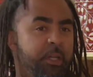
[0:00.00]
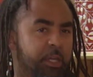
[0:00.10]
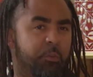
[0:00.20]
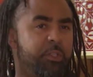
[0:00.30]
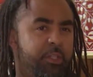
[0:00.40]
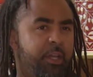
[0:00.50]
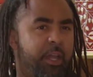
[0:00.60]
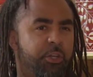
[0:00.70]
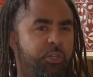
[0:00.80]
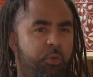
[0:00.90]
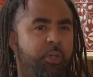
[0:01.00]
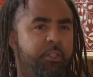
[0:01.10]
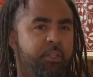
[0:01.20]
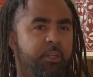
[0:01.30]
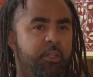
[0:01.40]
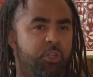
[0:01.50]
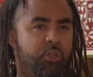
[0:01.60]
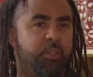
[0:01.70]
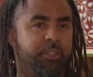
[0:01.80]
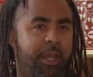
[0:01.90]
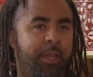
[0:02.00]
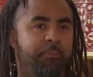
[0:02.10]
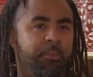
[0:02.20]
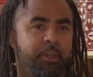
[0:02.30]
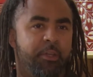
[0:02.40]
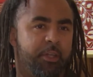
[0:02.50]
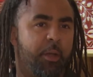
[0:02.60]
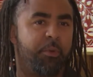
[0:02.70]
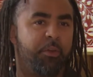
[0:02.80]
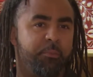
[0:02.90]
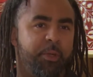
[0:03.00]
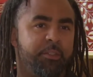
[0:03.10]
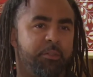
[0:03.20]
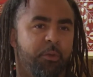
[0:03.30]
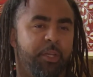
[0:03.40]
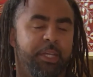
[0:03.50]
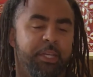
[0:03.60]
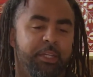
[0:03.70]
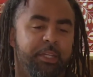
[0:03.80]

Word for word: it was a kind of short, short time, a couple of months only